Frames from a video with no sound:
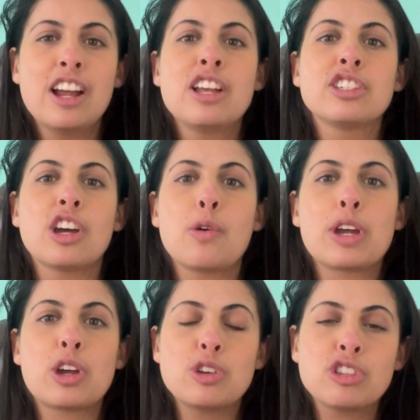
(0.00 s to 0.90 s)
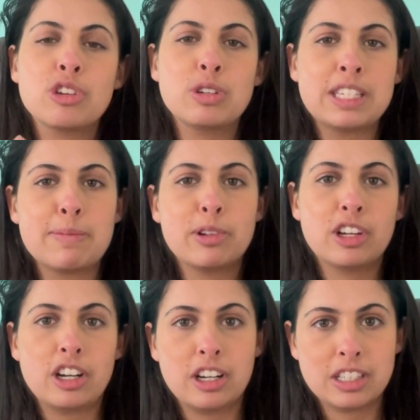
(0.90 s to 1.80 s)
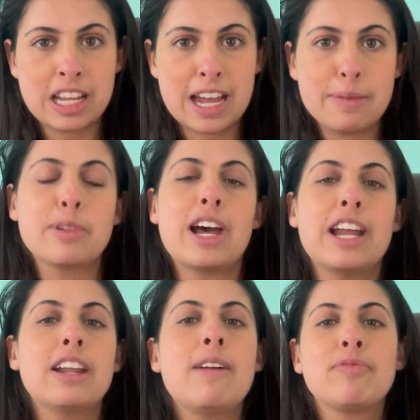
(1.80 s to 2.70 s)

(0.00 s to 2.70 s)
So it goes through a similar timeline.